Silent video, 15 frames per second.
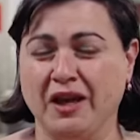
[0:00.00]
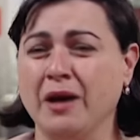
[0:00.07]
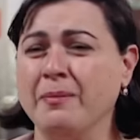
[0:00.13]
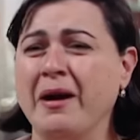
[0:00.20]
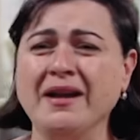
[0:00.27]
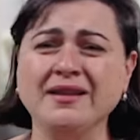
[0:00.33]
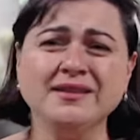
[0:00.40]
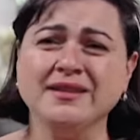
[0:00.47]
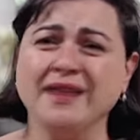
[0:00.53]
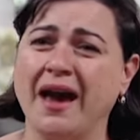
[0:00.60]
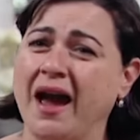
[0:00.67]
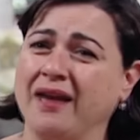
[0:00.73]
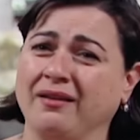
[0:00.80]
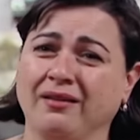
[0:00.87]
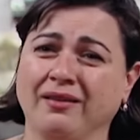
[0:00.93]
Am I in
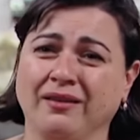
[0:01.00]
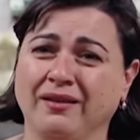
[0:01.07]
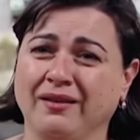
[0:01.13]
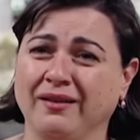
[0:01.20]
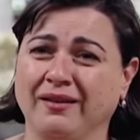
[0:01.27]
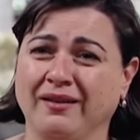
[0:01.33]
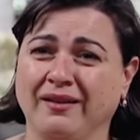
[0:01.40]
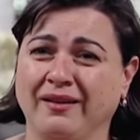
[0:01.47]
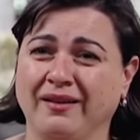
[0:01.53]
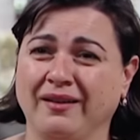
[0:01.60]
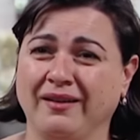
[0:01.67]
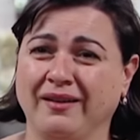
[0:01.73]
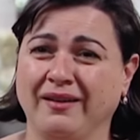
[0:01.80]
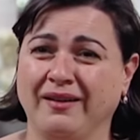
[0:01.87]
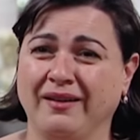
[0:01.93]
denial?
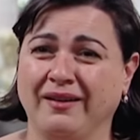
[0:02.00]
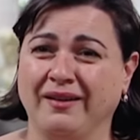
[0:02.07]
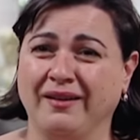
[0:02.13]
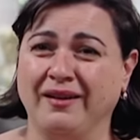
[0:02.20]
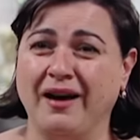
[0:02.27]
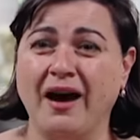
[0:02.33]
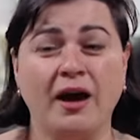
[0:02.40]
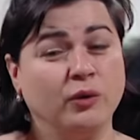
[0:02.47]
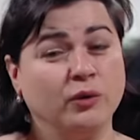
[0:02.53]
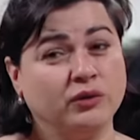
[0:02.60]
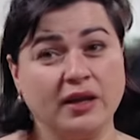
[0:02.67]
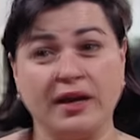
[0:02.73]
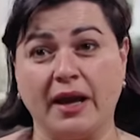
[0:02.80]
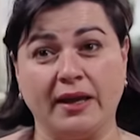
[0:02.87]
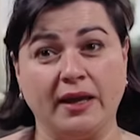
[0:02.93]
I don't
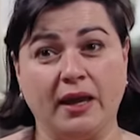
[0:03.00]
think I